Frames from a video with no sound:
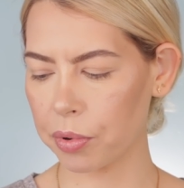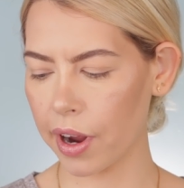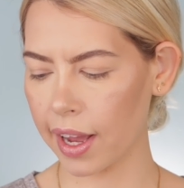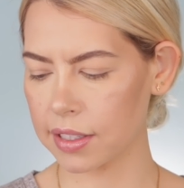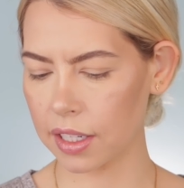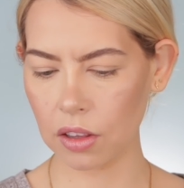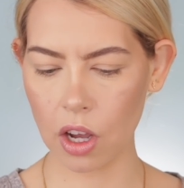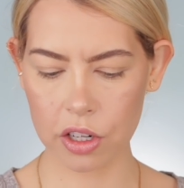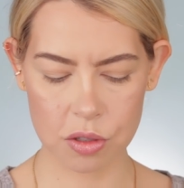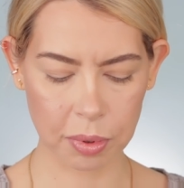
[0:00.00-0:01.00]
Practic
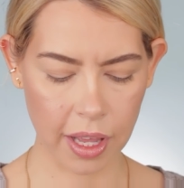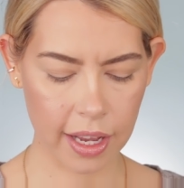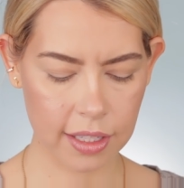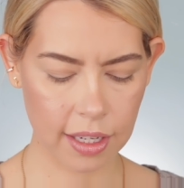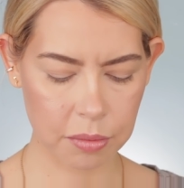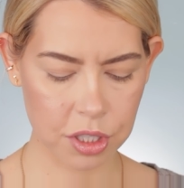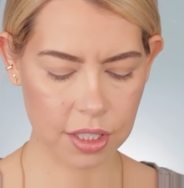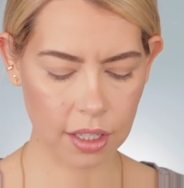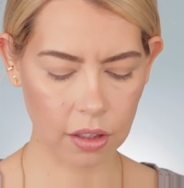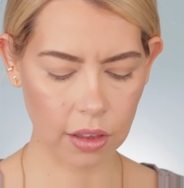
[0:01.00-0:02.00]
Large Blend and I'm just
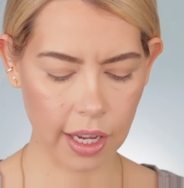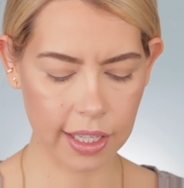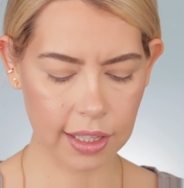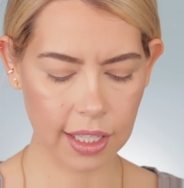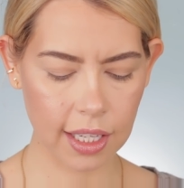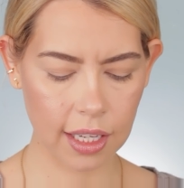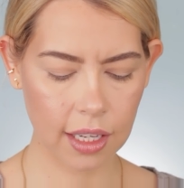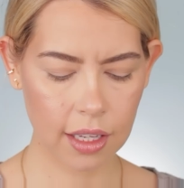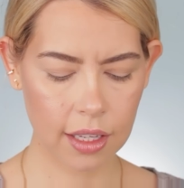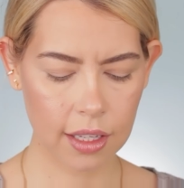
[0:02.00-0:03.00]
going to lightly